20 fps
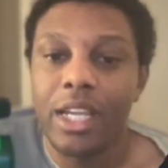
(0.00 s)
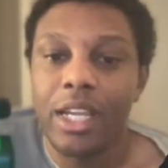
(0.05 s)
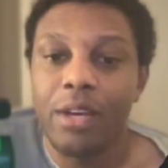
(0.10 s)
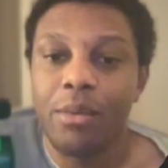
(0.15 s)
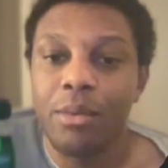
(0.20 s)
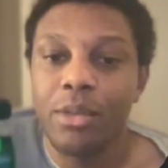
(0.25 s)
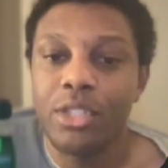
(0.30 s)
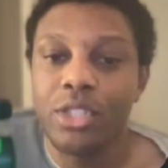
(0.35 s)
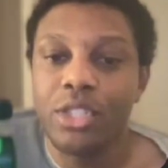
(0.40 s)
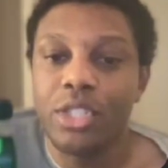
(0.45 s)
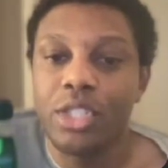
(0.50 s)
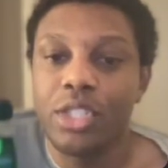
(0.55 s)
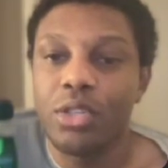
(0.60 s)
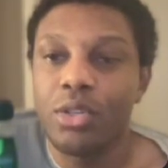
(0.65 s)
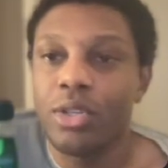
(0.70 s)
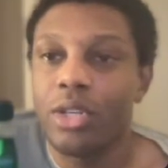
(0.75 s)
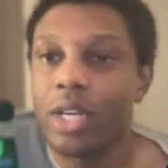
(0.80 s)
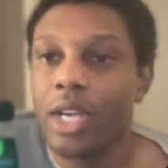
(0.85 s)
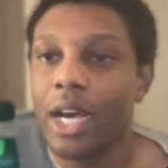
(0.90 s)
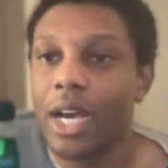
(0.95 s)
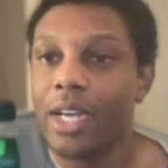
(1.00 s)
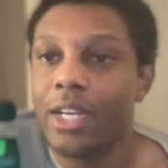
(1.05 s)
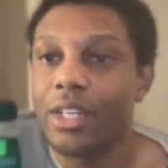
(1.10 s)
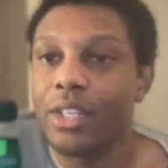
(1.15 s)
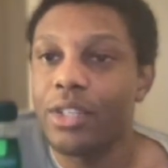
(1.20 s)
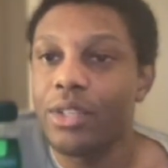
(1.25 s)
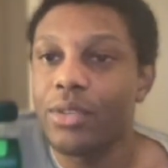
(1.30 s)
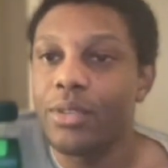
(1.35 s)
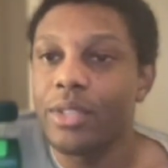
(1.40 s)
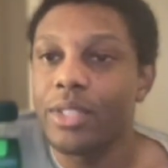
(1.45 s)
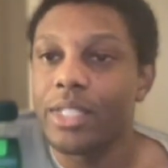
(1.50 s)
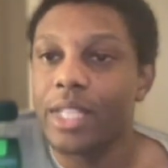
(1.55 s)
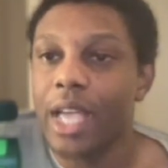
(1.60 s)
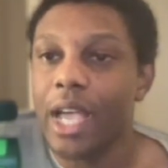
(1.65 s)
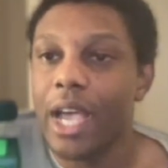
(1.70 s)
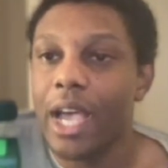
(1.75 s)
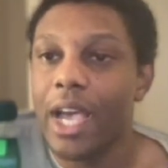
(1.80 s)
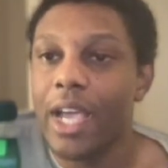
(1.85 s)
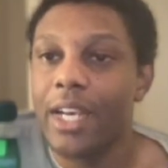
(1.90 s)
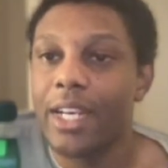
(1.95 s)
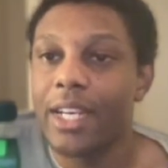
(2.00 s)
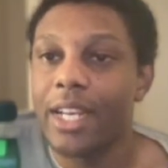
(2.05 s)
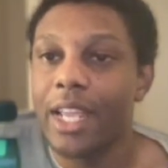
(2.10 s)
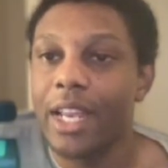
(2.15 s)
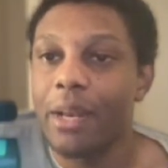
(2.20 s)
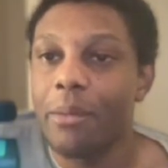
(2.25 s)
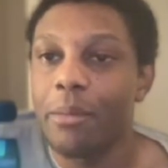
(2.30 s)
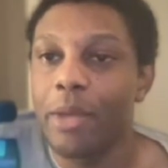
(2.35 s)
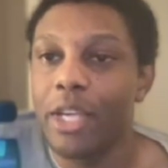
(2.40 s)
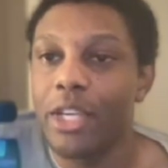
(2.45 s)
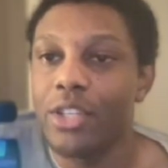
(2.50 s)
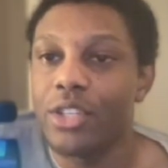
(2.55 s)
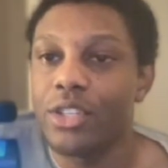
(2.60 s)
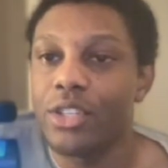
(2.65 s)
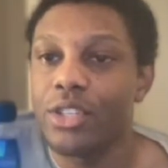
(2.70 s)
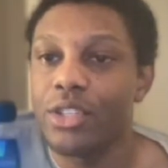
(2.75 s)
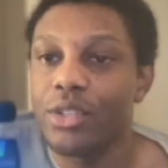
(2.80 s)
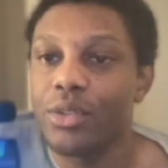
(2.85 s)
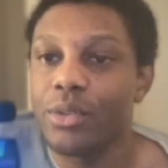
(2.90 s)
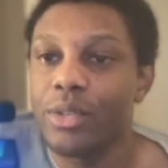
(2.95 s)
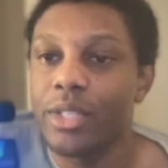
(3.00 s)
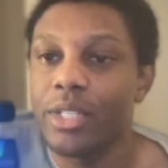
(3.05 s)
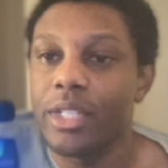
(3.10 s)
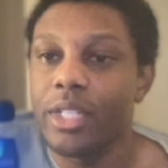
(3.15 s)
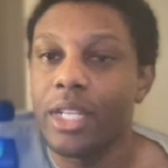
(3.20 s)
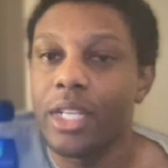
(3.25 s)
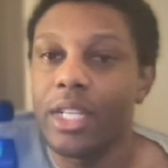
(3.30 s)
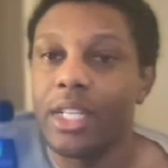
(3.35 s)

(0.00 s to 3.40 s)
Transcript: and what you could kind of do is add an animation to it,